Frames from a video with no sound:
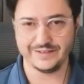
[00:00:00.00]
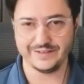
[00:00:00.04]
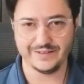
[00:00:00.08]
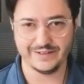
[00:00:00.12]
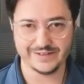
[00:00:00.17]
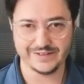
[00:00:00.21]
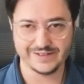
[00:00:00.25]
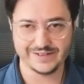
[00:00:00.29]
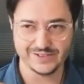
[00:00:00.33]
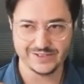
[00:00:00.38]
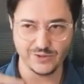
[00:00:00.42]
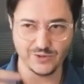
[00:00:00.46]

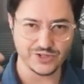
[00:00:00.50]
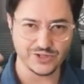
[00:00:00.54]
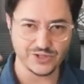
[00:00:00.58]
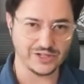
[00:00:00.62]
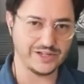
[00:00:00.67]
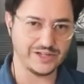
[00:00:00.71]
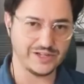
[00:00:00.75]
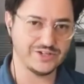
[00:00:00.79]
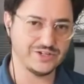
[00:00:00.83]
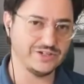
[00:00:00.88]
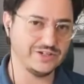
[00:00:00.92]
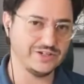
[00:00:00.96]
the social
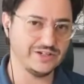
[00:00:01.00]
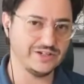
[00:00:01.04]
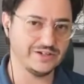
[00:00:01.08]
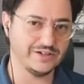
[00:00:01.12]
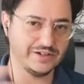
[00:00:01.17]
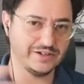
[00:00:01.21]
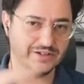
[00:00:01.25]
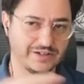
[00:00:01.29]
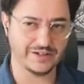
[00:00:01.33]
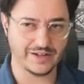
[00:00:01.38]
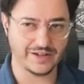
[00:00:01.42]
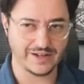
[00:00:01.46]

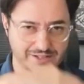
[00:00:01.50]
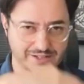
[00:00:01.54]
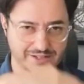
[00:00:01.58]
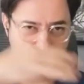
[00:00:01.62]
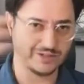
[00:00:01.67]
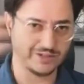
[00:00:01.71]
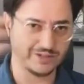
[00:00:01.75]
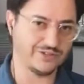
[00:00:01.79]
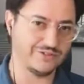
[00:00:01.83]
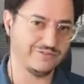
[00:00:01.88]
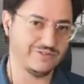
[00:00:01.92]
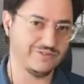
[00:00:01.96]
engineering
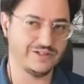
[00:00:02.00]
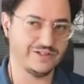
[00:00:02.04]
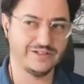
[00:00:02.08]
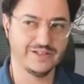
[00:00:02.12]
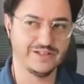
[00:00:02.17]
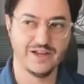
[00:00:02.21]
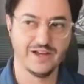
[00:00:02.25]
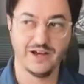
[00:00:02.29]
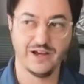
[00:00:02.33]
aspect of it